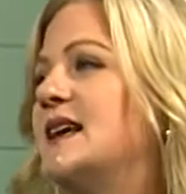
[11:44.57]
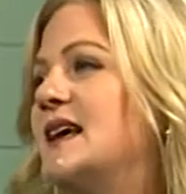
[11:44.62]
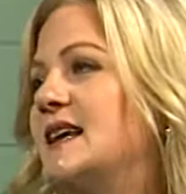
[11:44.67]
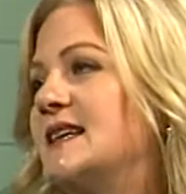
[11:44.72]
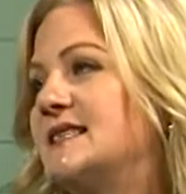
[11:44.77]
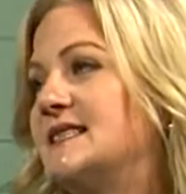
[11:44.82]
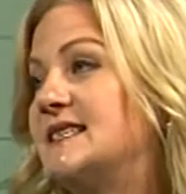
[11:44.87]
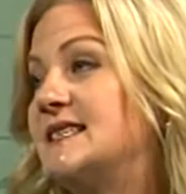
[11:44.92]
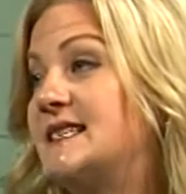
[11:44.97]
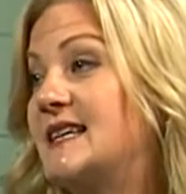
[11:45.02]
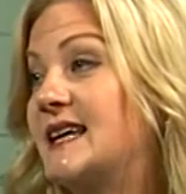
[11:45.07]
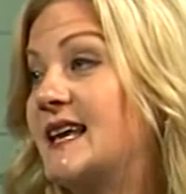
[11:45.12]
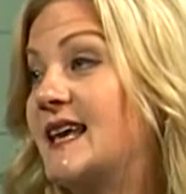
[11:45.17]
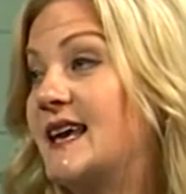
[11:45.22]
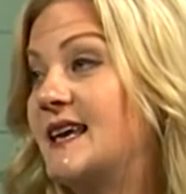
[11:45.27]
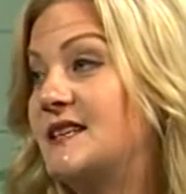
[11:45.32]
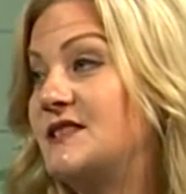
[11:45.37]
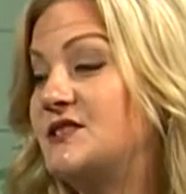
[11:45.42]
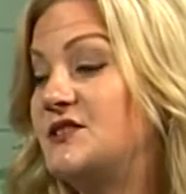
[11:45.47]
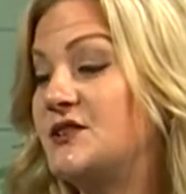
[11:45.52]
to dig
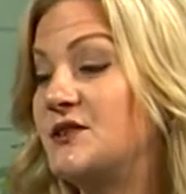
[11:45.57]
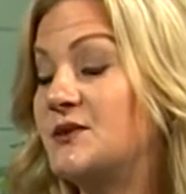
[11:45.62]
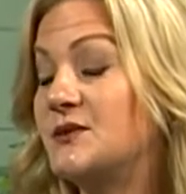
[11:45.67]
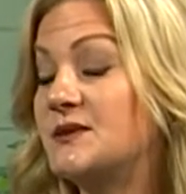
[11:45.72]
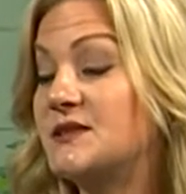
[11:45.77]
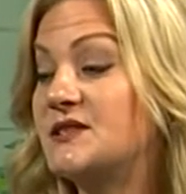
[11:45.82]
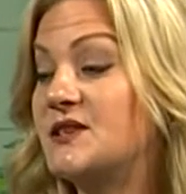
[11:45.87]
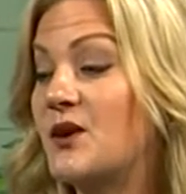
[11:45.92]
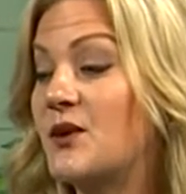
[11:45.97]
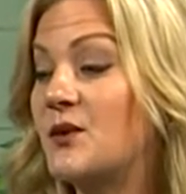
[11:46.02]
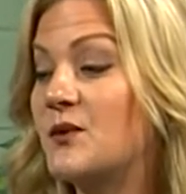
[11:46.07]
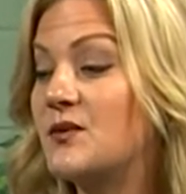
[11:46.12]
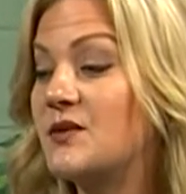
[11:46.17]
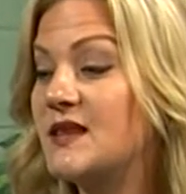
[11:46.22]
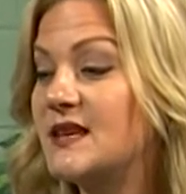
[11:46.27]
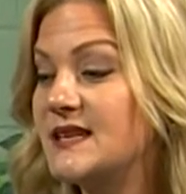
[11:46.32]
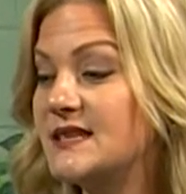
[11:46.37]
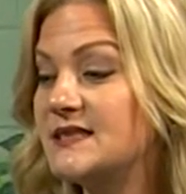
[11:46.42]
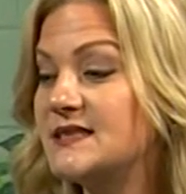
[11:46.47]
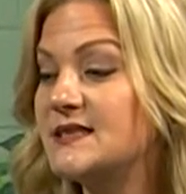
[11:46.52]
into. So
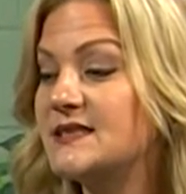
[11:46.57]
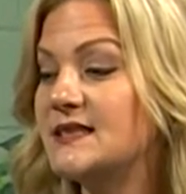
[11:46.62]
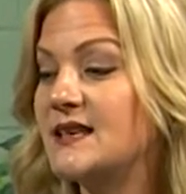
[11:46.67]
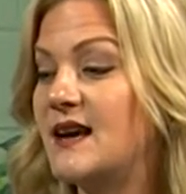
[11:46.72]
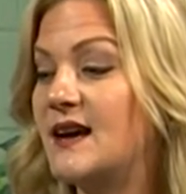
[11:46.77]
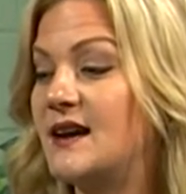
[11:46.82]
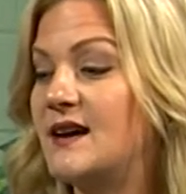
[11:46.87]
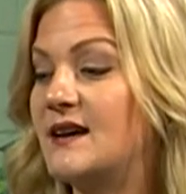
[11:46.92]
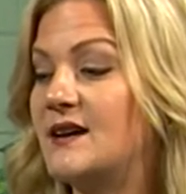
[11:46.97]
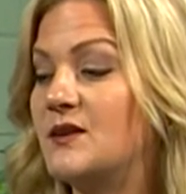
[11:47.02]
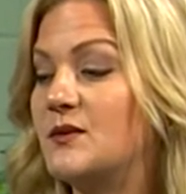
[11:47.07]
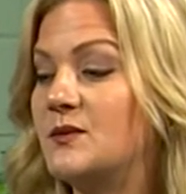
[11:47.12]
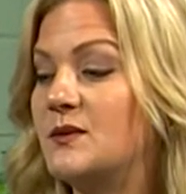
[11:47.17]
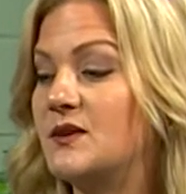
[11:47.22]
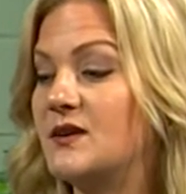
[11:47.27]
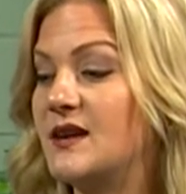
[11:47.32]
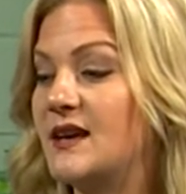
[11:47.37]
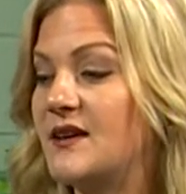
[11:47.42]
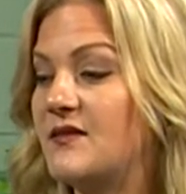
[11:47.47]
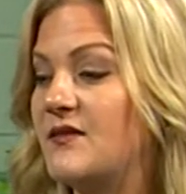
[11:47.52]
this will
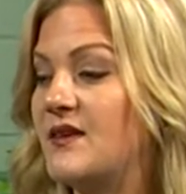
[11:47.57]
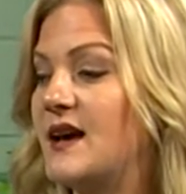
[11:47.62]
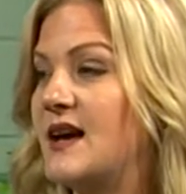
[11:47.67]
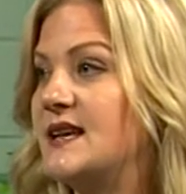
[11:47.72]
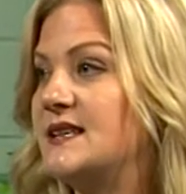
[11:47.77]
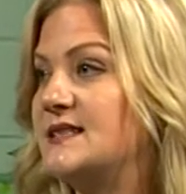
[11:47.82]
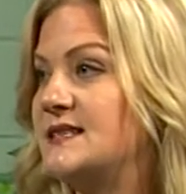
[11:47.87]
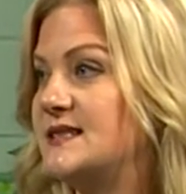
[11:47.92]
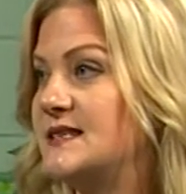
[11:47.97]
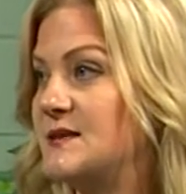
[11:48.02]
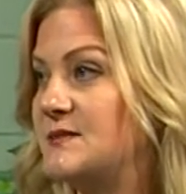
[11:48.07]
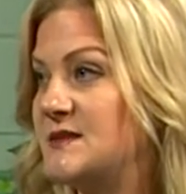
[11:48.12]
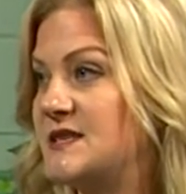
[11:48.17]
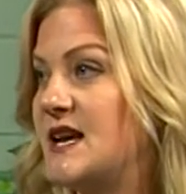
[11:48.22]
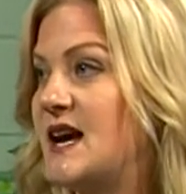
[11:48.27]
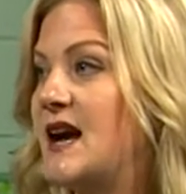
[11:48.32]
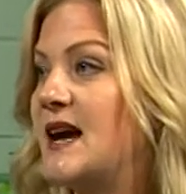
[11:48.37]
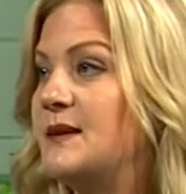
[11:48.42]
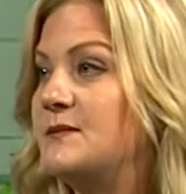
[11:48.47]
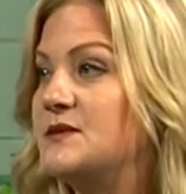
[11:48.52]
give us some
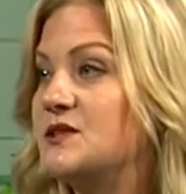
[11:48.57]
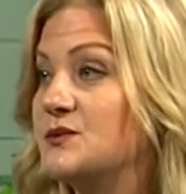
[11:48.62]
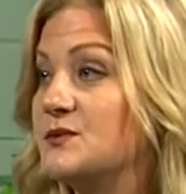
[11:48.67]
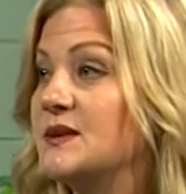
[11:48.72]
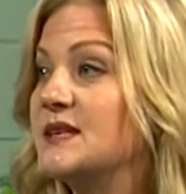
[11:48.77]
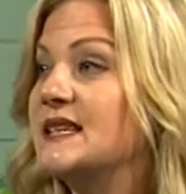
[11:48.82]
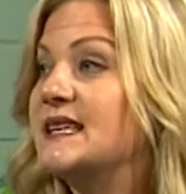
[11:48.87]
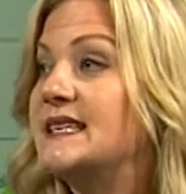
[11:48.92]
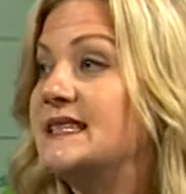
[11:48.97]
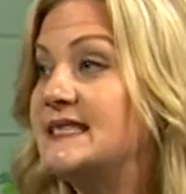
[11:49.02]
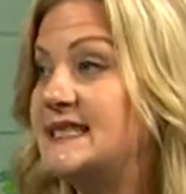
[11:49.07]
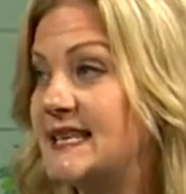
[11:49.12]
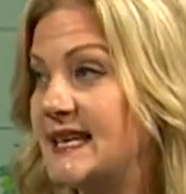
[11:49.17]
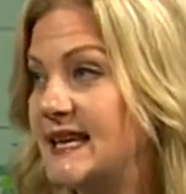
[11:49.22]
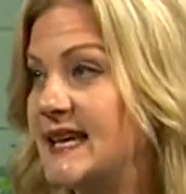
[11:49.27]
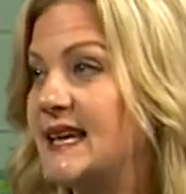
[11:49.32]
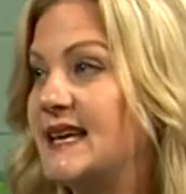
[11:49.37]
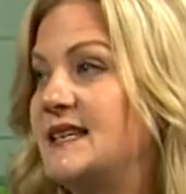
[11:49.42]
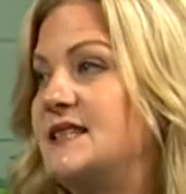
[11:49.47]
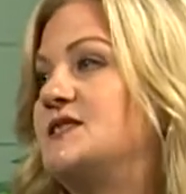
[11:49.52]
time to really
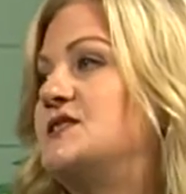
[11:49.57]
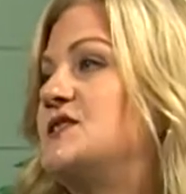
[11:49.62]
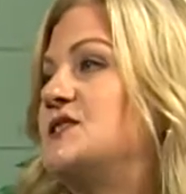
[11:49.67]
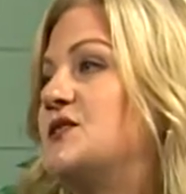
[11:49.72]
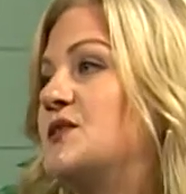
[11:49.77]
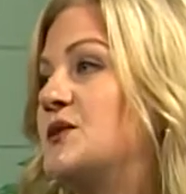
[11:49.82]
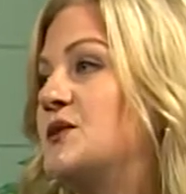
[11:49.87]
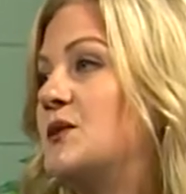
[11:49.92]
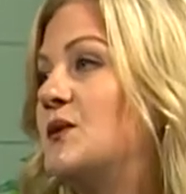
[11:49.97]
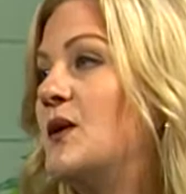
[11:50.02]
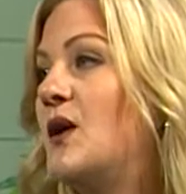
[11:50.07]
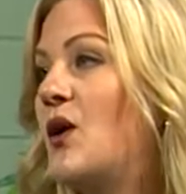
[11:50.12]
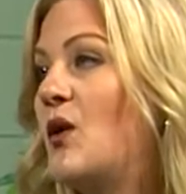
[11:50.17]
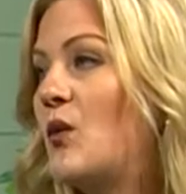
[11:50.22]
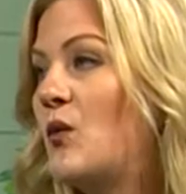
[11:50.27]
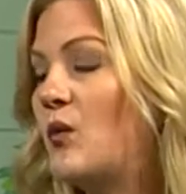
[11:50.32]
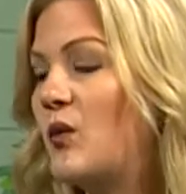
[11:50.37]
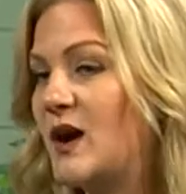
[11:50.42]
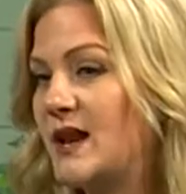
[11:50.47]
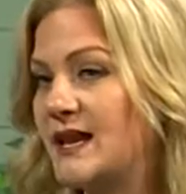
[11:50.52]
dig into
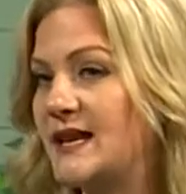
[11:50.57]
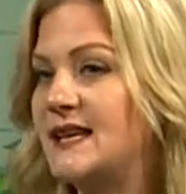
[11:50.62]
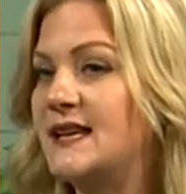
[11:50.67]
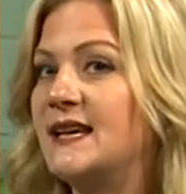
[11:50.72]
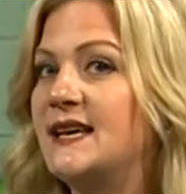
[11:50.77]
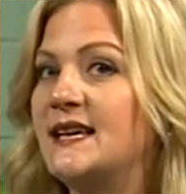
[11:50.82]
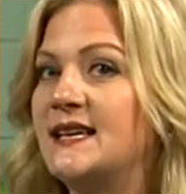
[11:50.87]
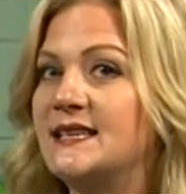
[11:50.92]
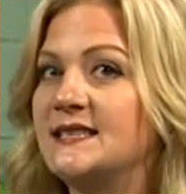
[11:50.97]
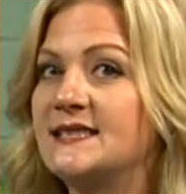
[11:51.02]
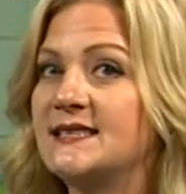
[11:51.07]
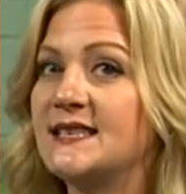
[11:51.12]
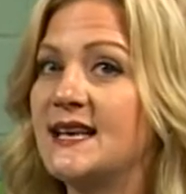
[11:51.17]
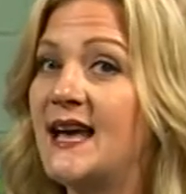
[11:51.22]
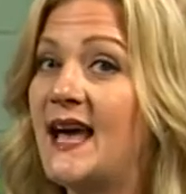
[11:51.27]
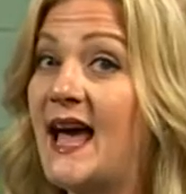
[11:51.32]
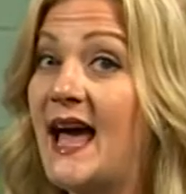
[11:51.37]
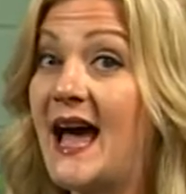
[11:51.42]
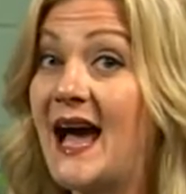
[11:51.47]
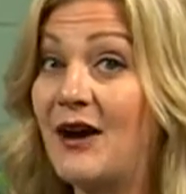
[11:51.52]
what it is,
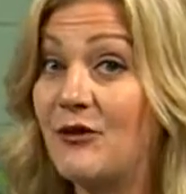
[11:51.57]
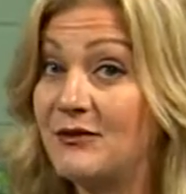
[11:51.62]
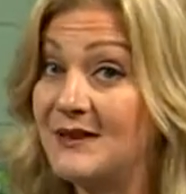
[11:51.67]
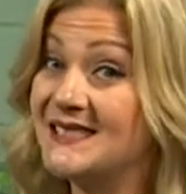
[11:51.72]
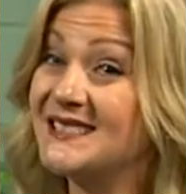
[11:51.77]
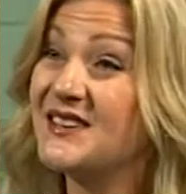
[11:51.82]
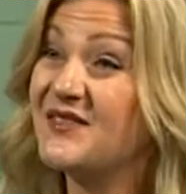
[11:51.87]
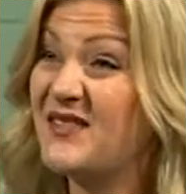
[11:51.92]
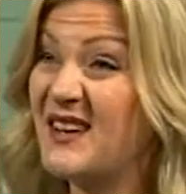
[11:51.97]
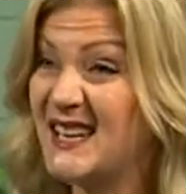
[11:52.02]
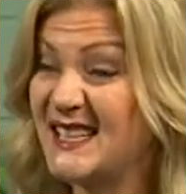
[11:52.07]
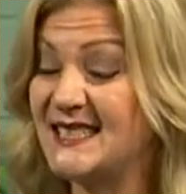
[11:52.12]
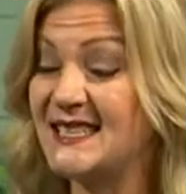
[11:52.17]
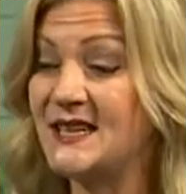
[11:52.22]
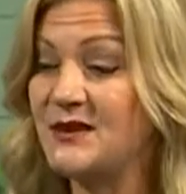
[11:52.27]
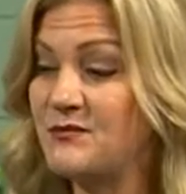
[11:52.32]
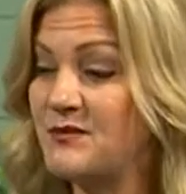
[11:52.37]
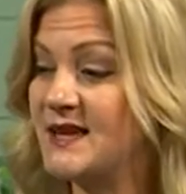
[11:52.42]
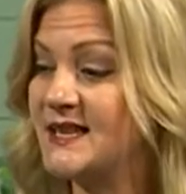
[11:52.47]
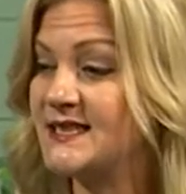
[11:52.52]
how it's
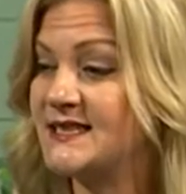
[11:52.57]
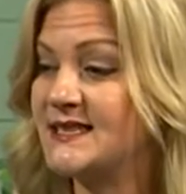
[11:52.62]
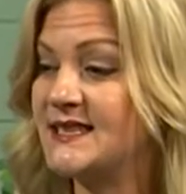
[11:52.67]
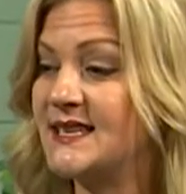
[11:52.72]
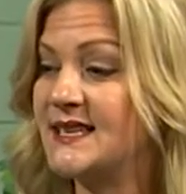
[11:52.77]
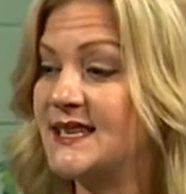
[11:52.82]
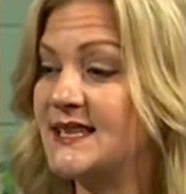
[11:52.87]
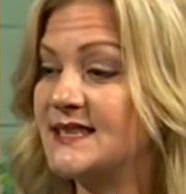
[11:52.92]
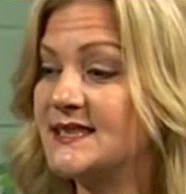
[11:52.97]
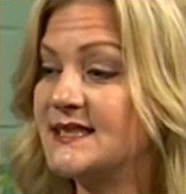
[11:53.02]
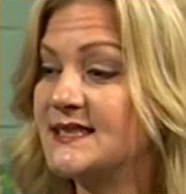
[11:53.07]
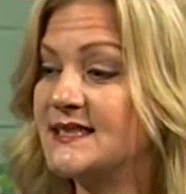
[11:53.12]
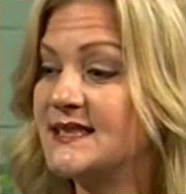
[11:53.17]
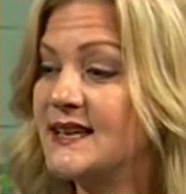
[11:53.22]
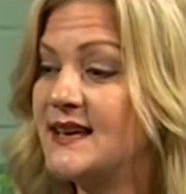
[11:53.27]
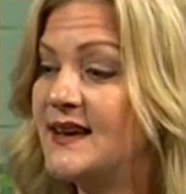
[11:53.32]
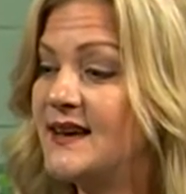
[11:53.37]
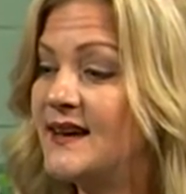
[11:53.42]
affecting business,